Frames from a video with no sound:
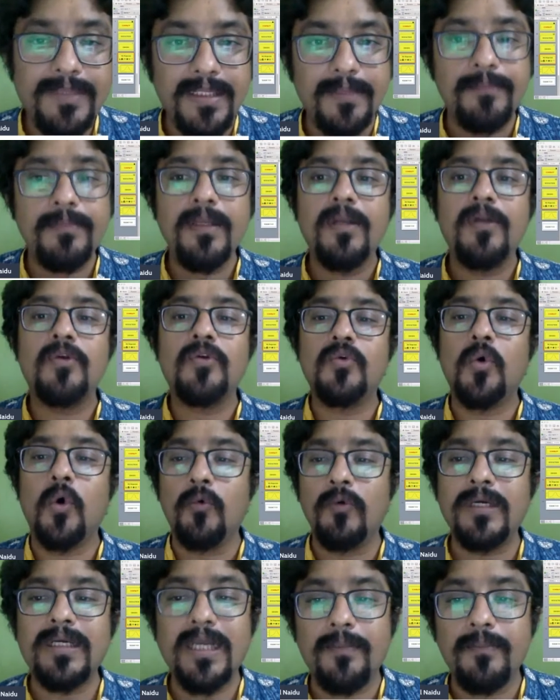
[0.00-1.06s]
them to
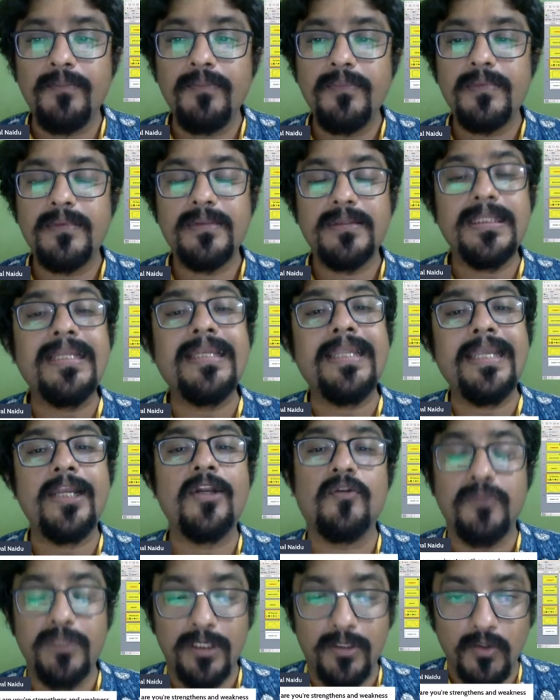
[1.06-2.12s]
overcome the need
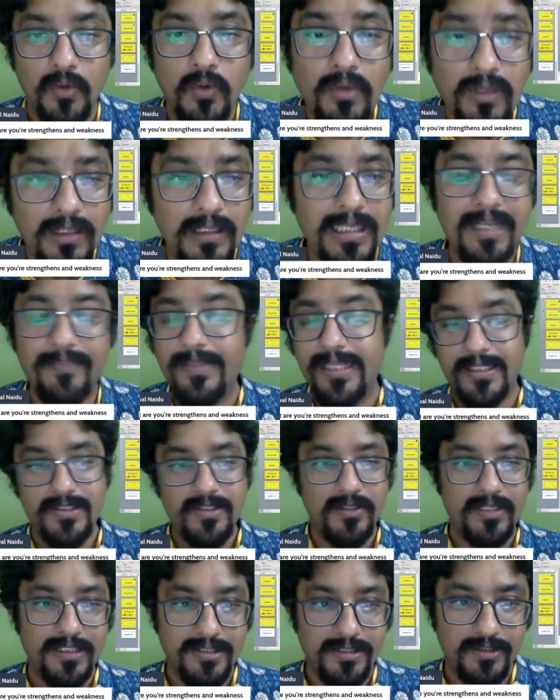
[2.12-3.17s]
of that role, and that's your
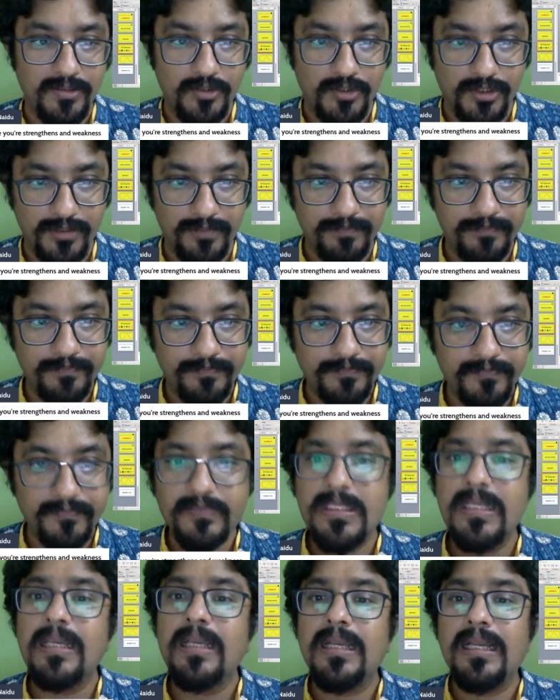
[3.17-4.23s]
resolution.
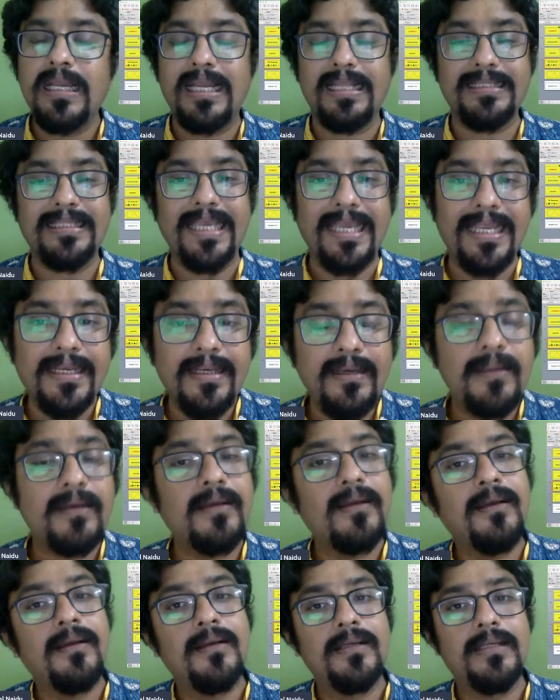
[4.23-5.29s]
And the end
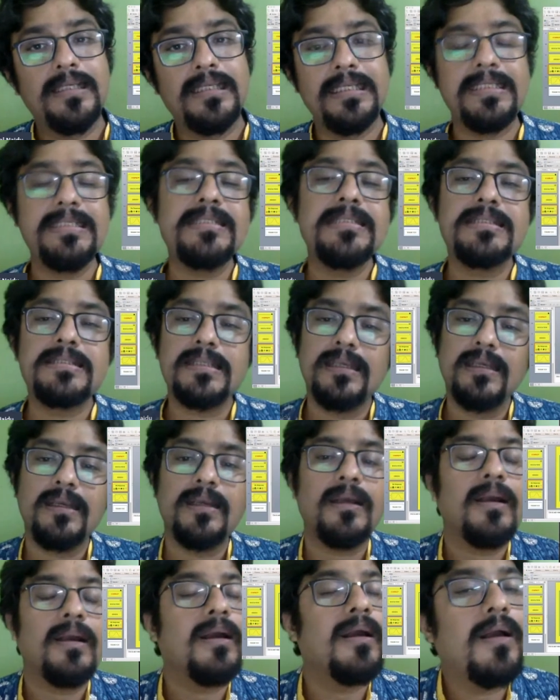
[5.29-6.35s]
is
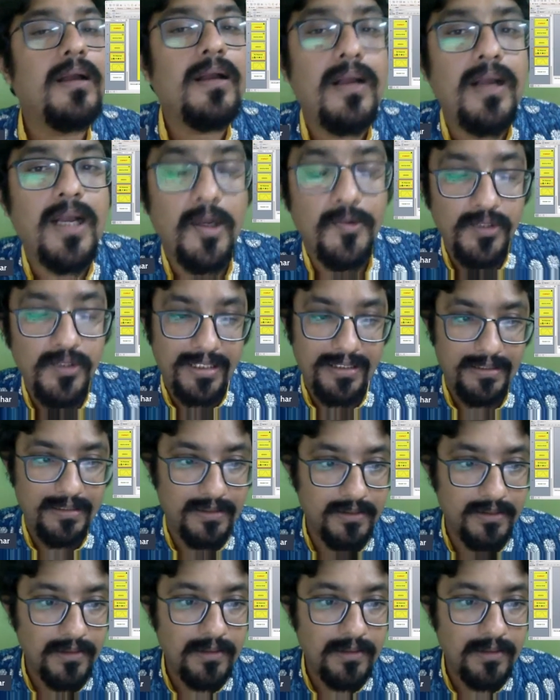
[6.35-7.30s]
how you end it.